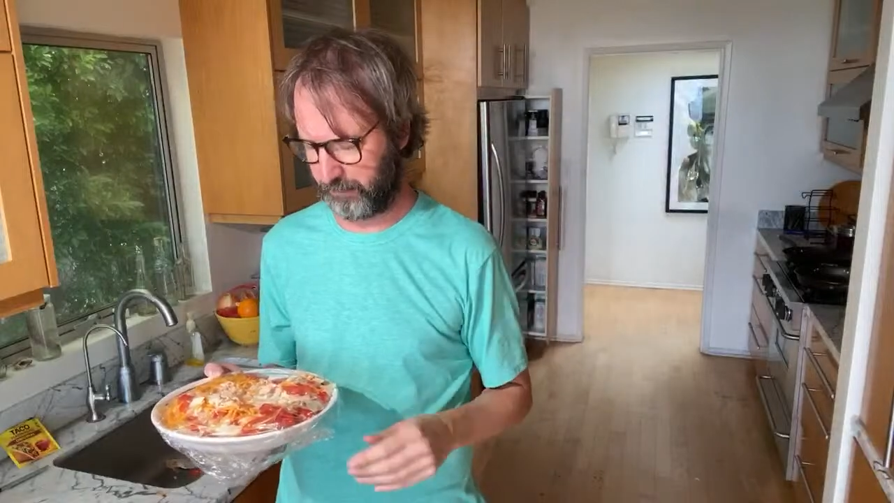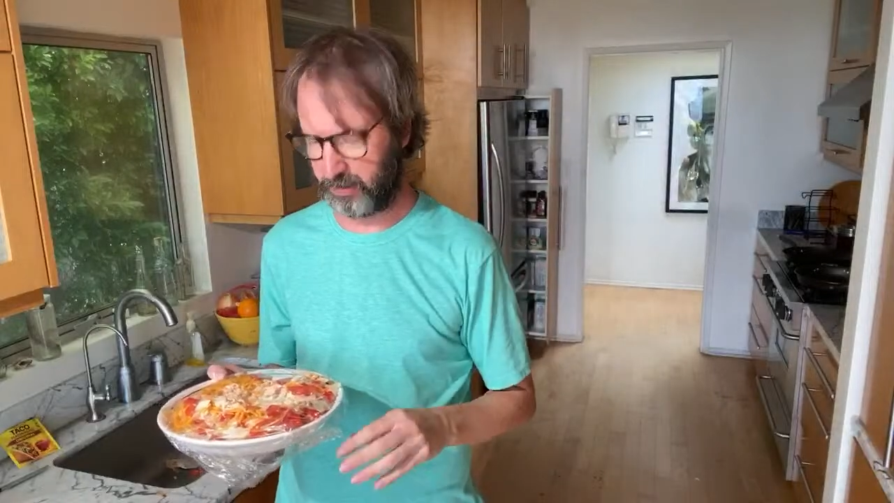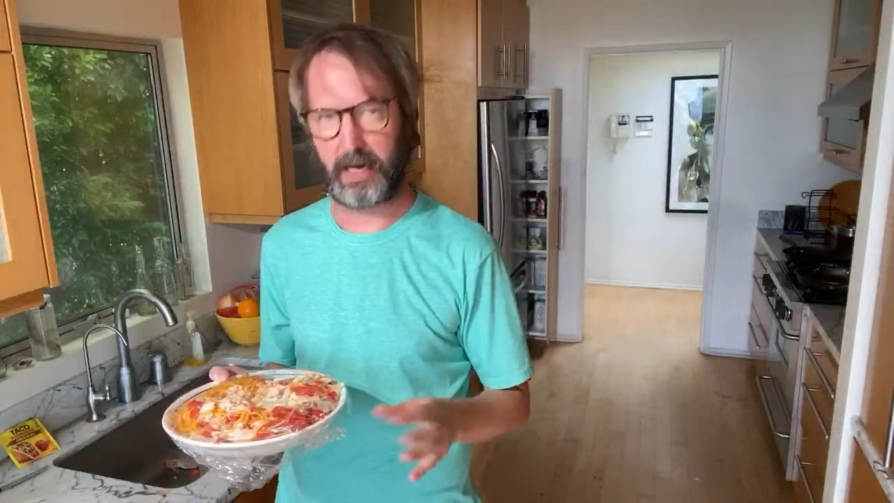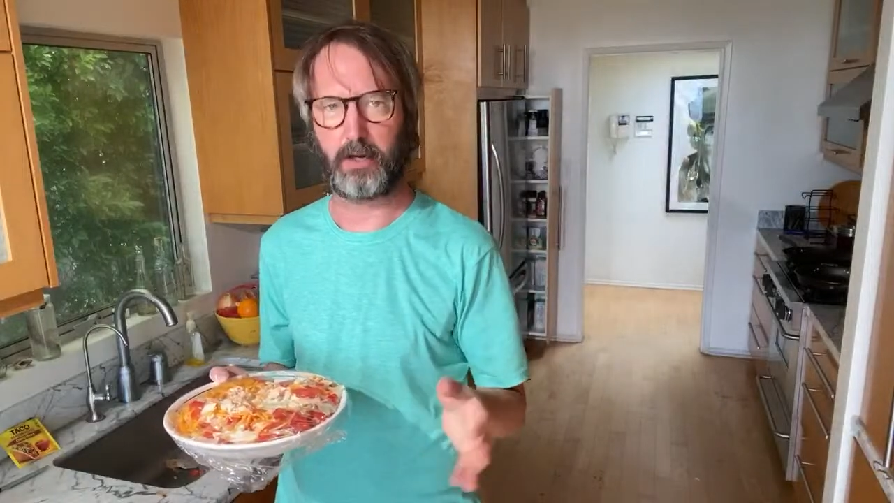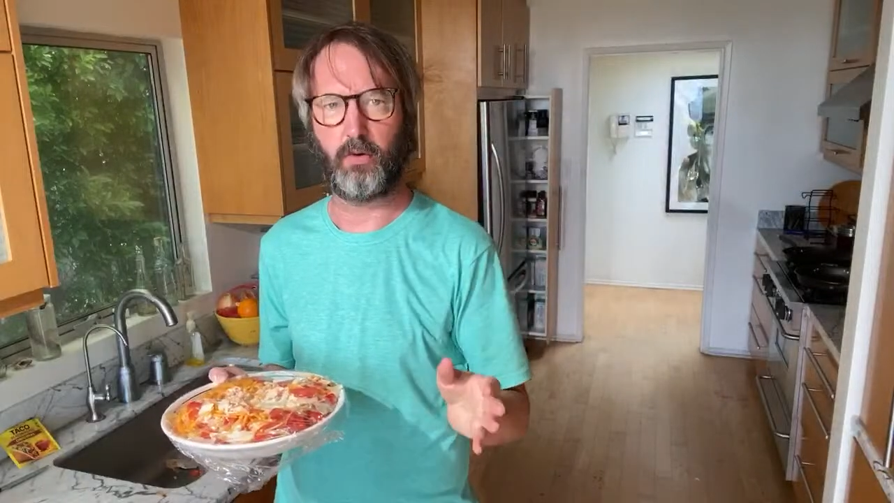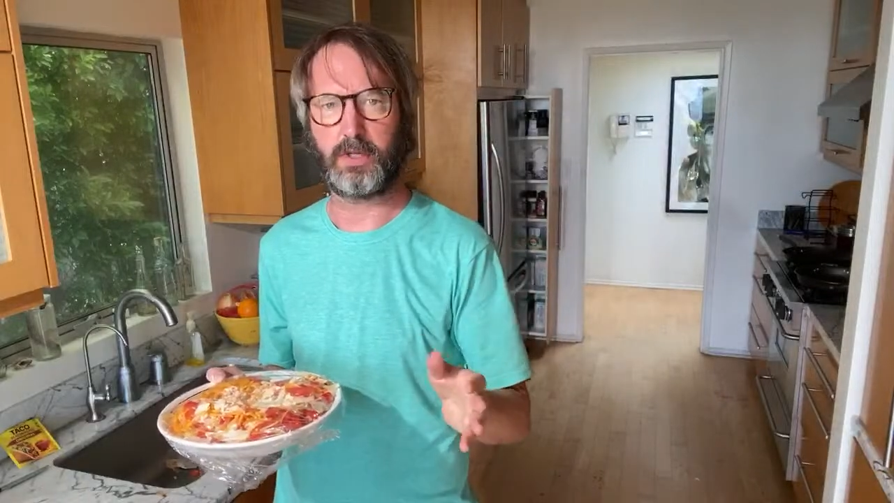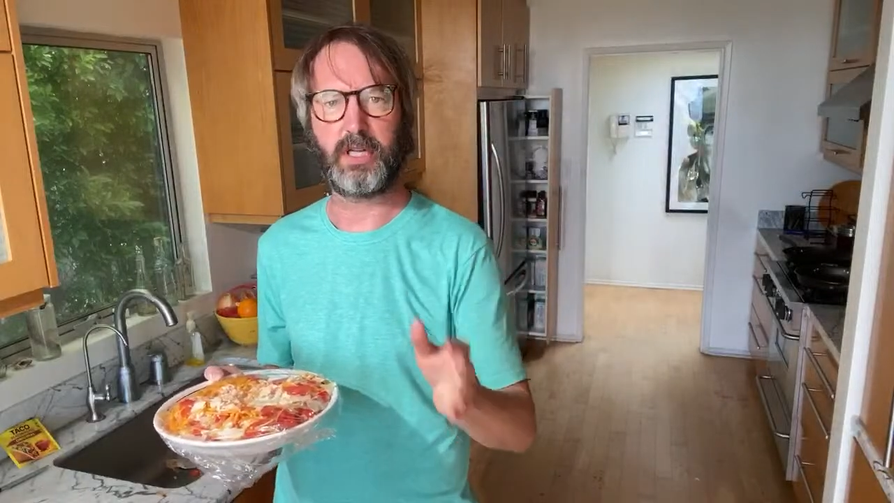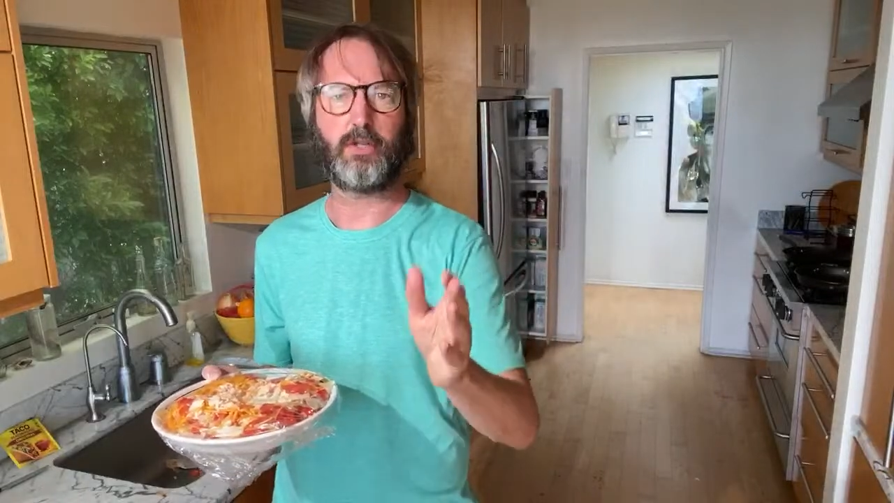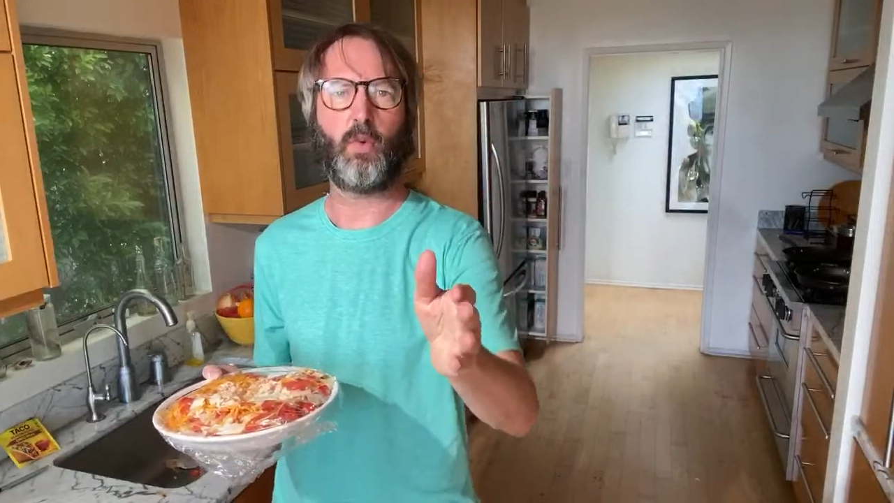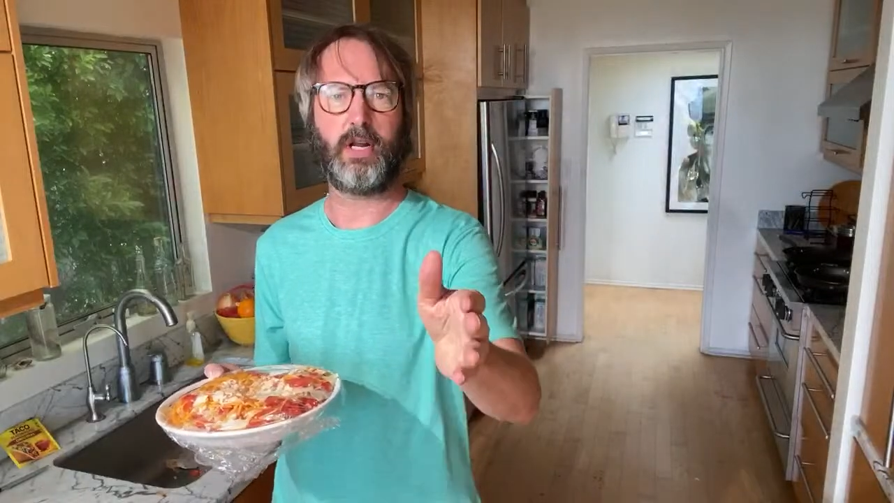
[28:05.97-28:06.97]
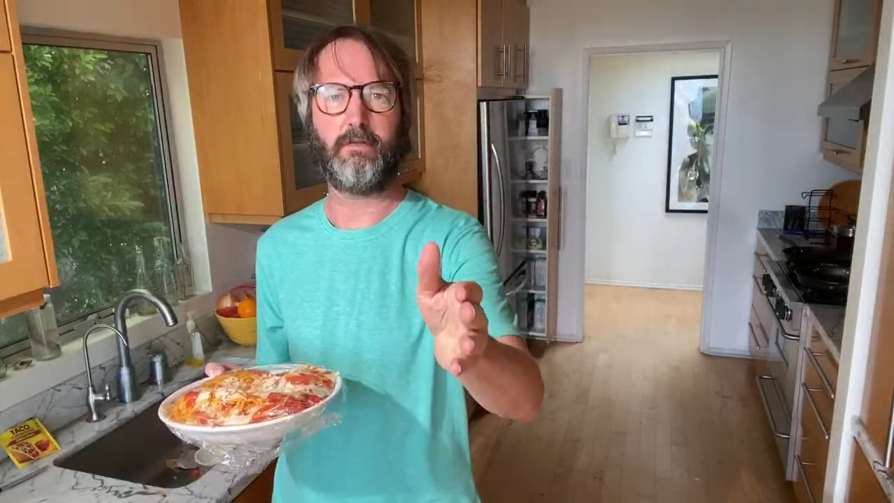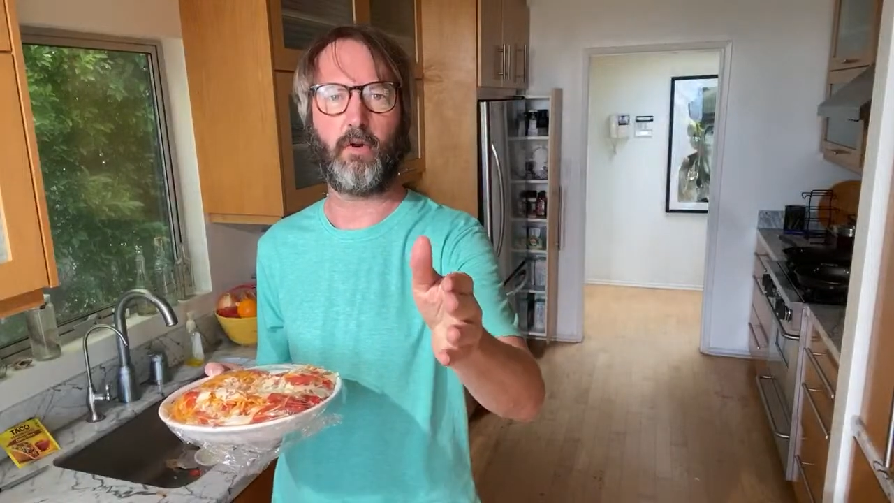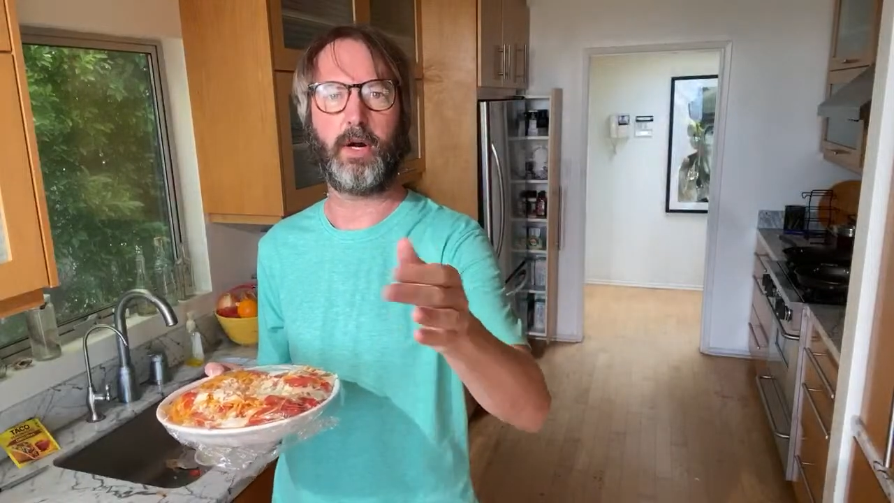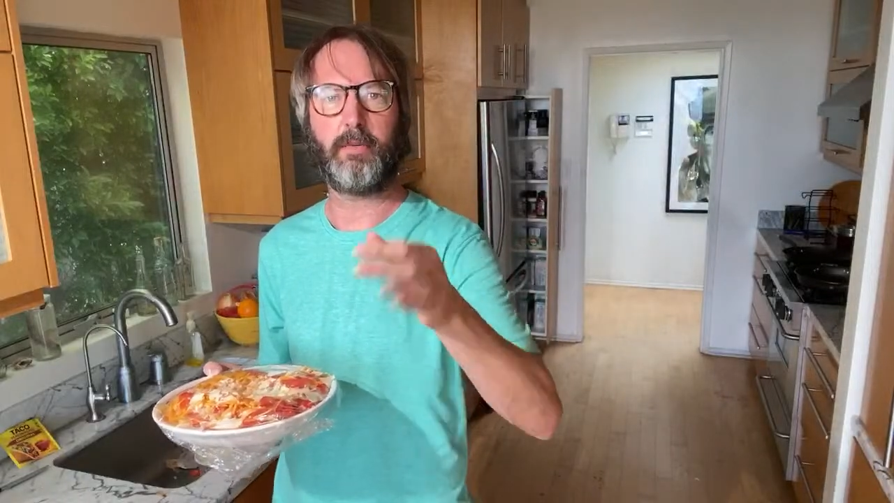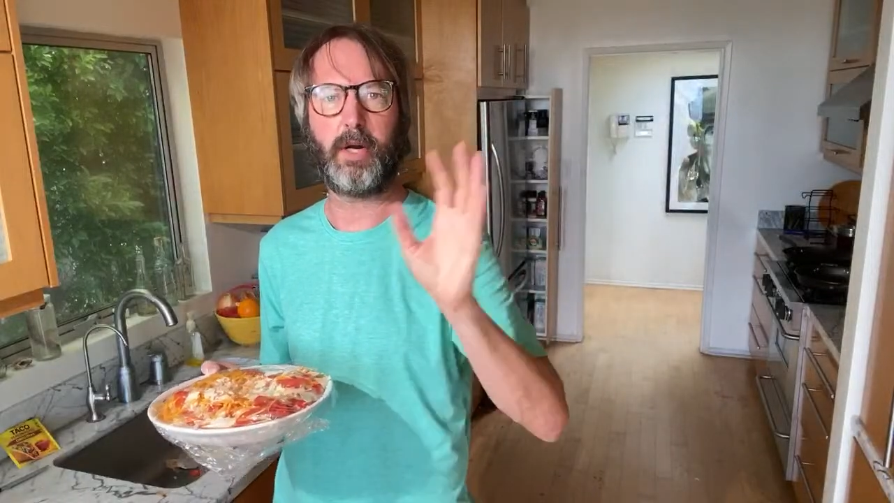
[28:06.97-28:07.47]
It's kind of cool. It's like
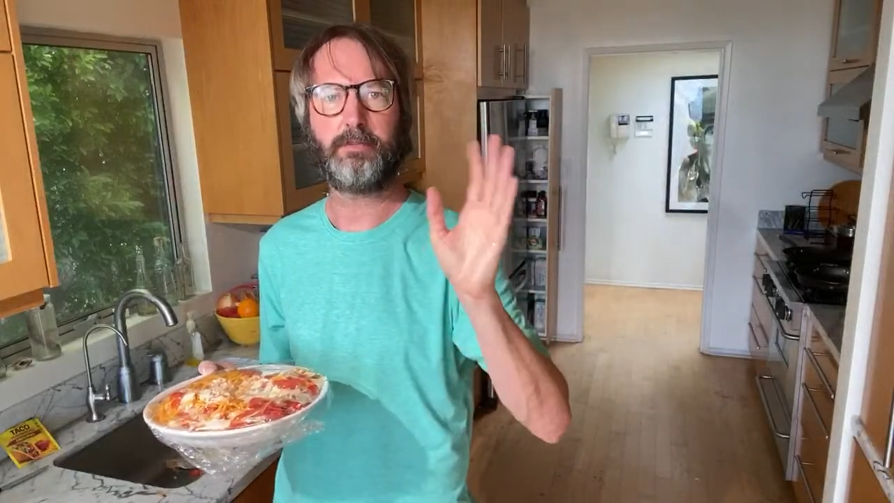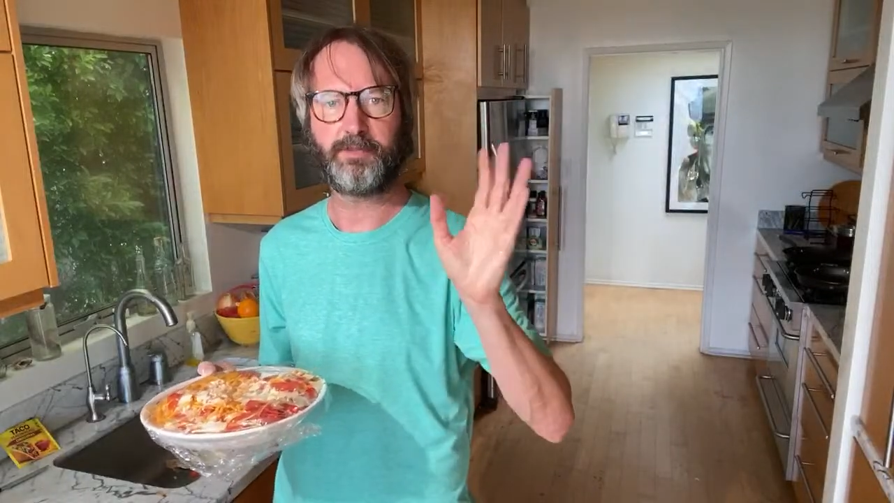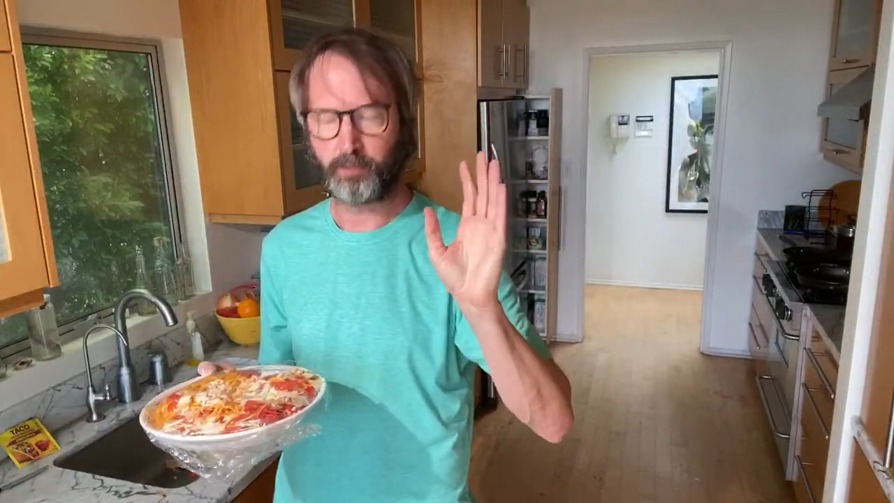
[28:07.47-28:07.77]
24, right?